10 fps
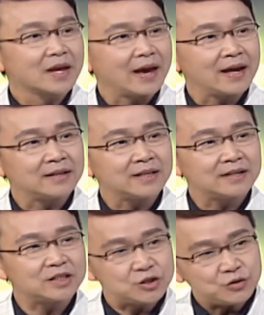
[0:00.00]
and
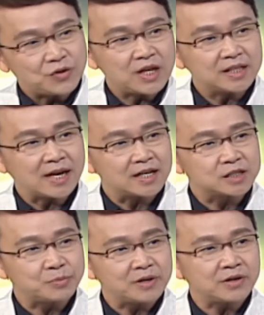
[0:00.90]
then did you think that
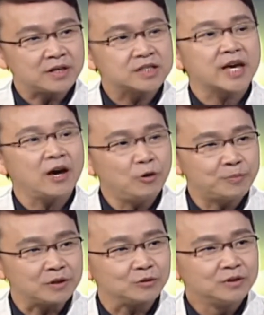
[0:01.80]
experience
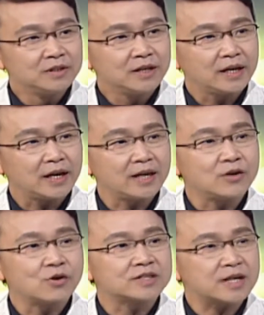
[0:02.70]
helped you mm-hmm. in
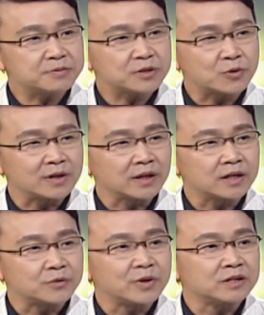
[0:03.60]
your subsequent
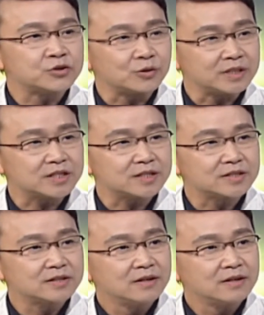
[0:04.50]
career choices?